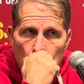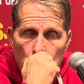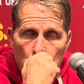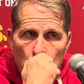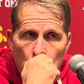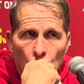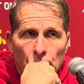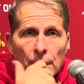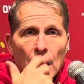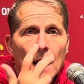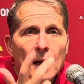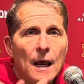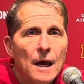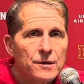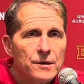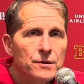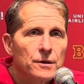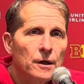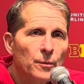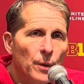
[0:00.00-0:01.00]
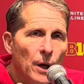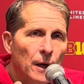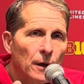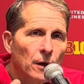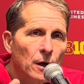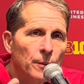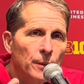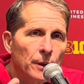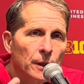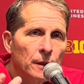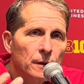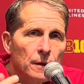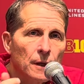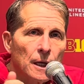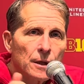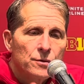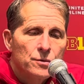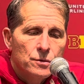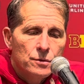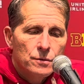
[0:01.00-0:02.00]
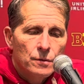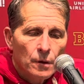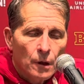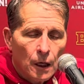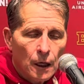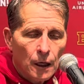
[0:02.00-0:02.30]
Well, yeah, it has to get better. I mean, that's